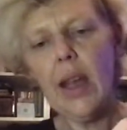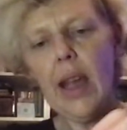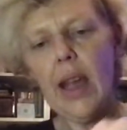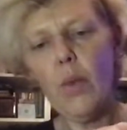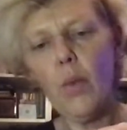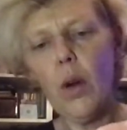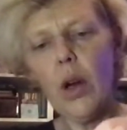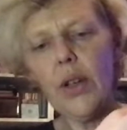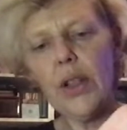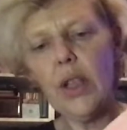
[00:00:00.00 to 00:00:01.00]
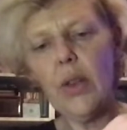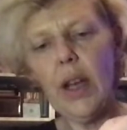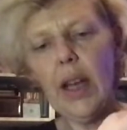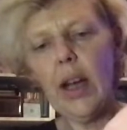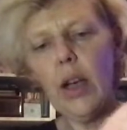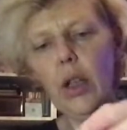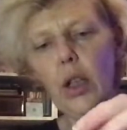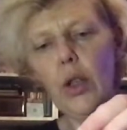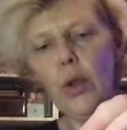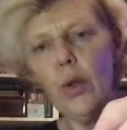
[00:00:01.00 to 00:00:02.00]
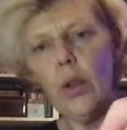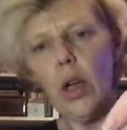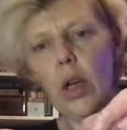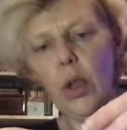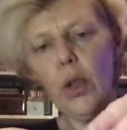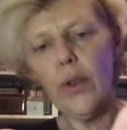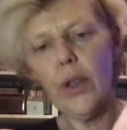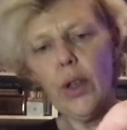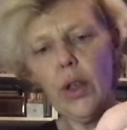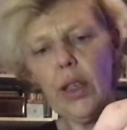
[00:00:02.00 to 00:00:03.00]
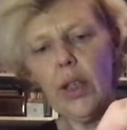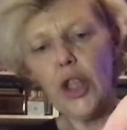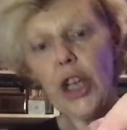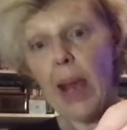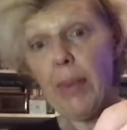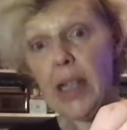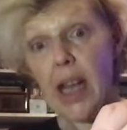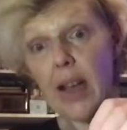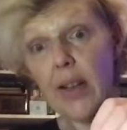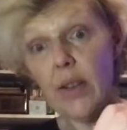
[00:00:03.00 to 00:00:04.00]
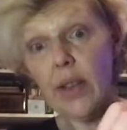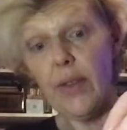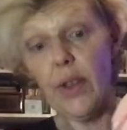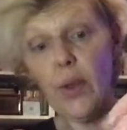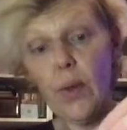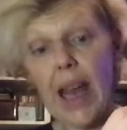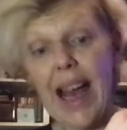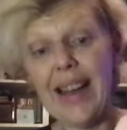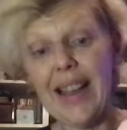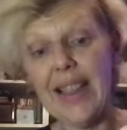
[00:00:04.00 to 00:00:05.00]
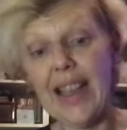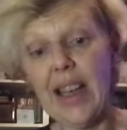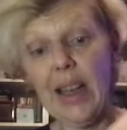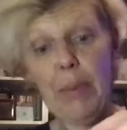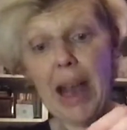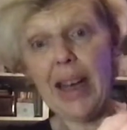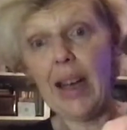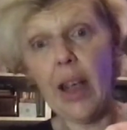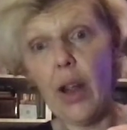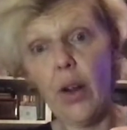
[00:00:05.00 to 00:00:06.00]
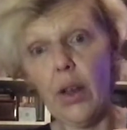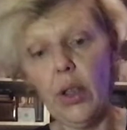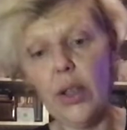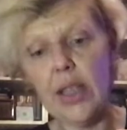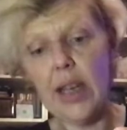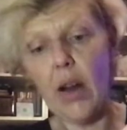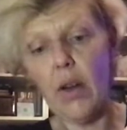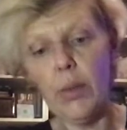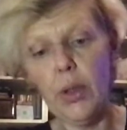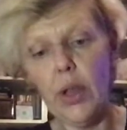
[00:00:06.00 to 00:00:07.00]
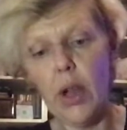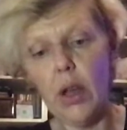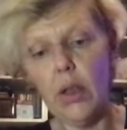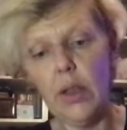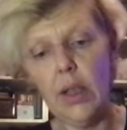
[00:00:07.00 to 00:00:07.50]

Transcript: And worse, you can get glue all over your little shabby tassel. And if you do that, it's like getting matted hair. It looks terrible, y'all.